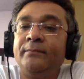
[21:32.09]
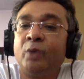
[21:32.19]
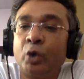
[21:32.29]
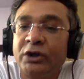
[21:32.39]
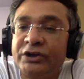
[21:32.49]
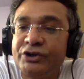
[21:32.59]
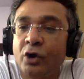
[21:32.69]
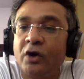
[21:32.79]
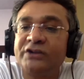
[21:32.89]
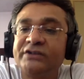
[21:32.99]
brutal
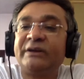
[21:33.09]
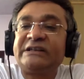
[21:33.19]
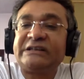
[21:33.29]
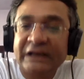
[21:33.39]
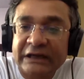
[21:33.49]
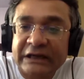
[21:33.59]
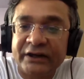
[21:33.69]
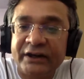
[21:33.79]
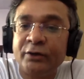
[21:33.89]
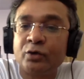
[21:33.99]
shocks but still
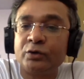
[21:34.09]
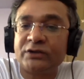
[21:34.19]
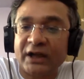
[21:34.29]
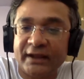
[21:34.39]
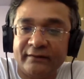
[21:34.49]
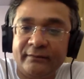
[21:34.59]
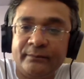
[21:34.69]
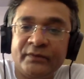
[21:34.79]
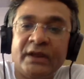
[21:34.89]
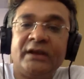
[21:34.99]
continue to thrive,
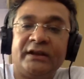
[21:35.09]
they